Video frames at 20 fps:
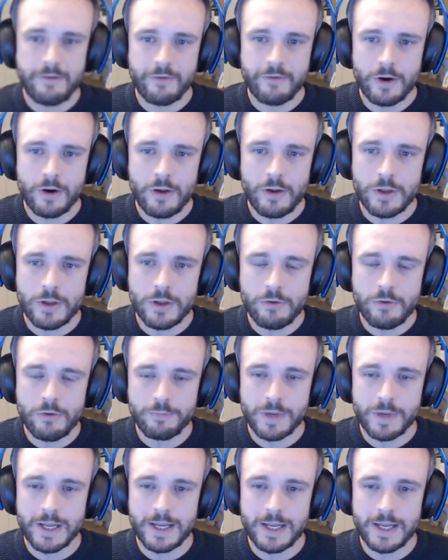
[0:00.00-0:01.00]
I know you've
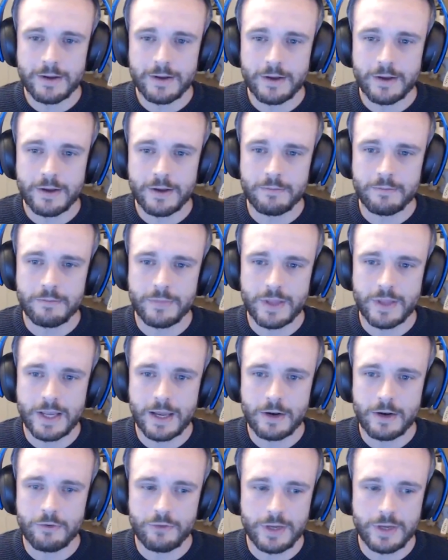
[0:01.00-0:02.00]
played the
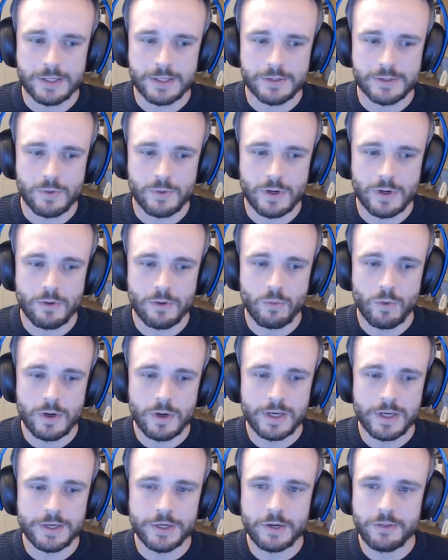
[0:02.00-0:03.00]
gallery as well. What
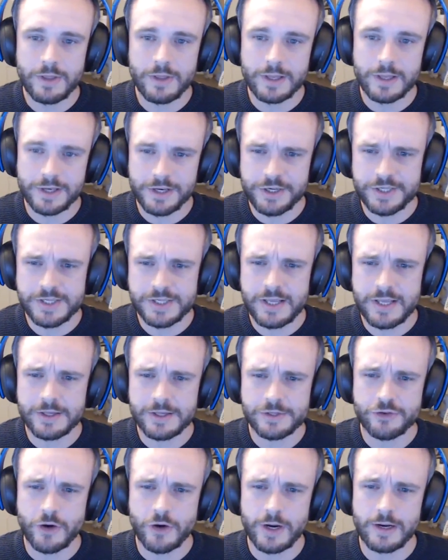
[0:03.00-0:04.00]
did you think? Did you see
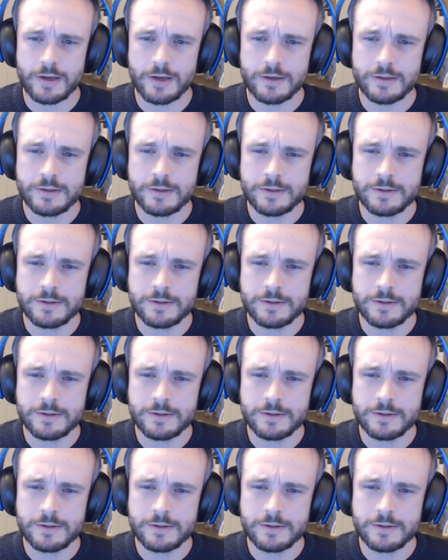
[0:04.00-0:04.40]
this trailer?